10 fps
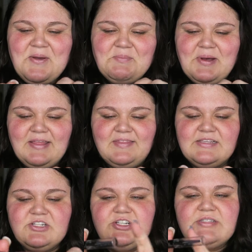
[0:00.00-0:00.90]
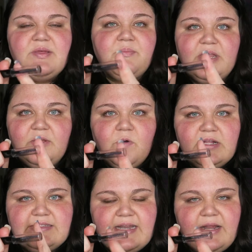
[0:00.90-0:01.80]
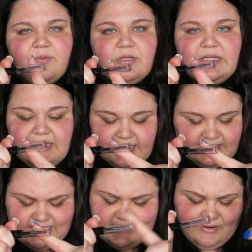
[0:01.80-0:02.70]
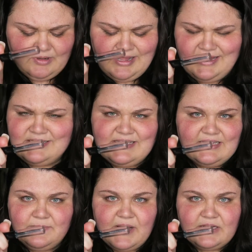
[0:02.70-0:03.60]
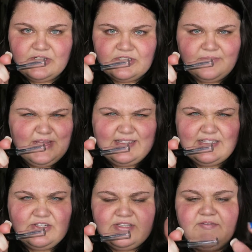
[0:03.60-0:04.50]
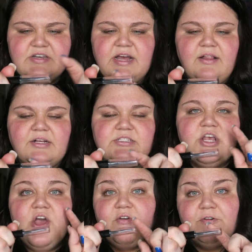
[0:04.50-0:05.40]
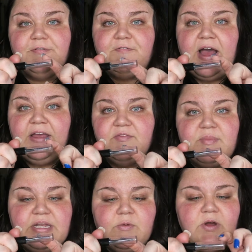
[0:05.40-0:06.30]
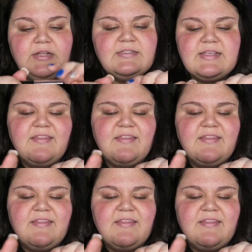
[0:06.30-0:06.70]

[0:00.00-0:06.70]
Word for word: But these are just the mini ones, and I really like these. They were like six bucks or something, six or seven dollars for five mini ones.